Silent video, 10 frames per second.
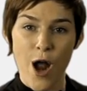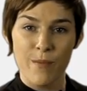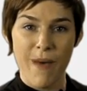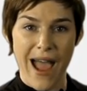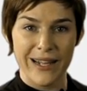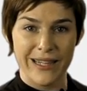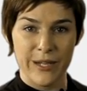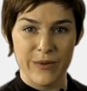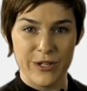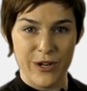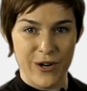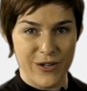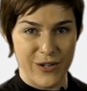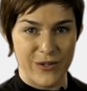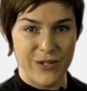automatically
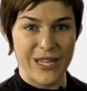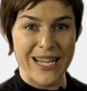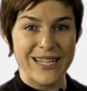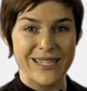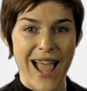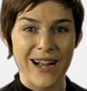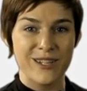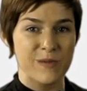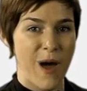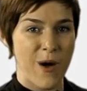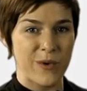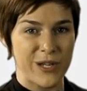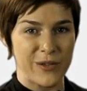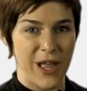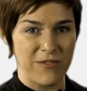return you to the exact spot where
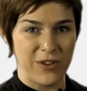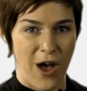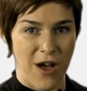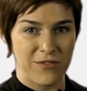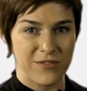you left off.